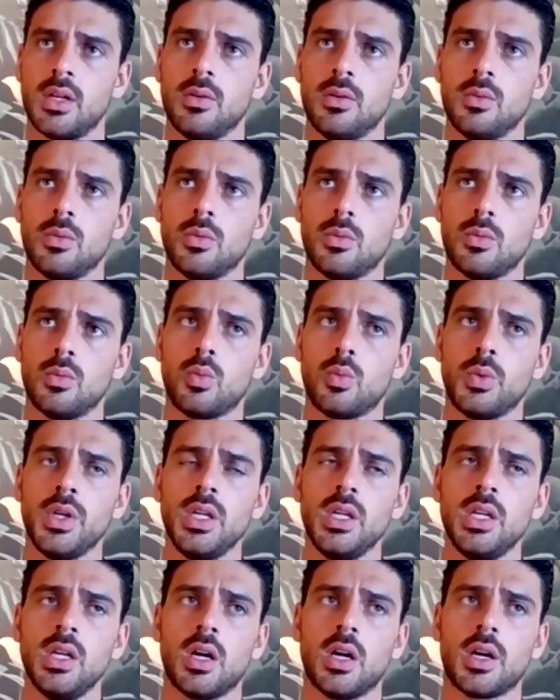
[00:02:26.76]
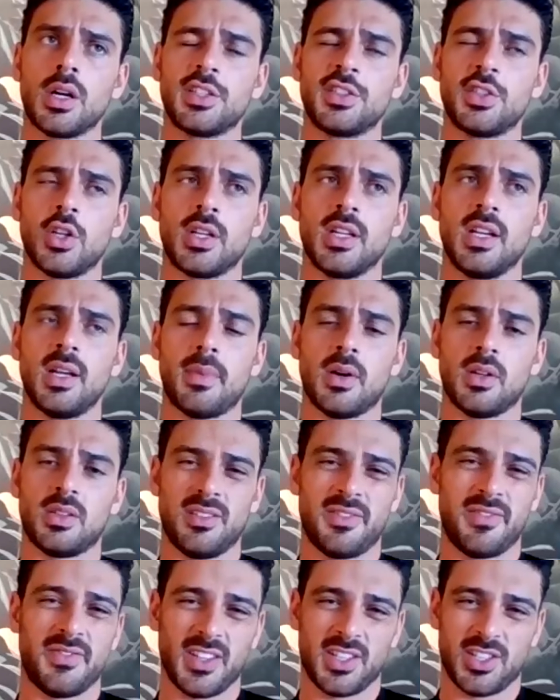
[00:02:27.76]
we are talking about
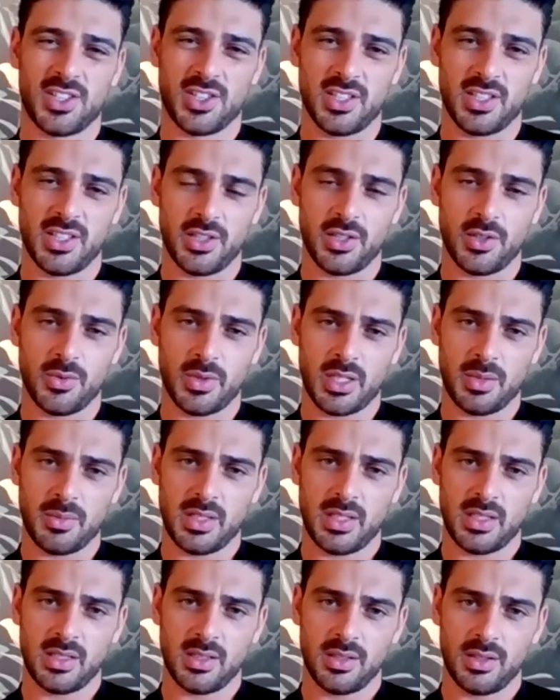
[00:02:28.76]
the fiction, you know what I mean?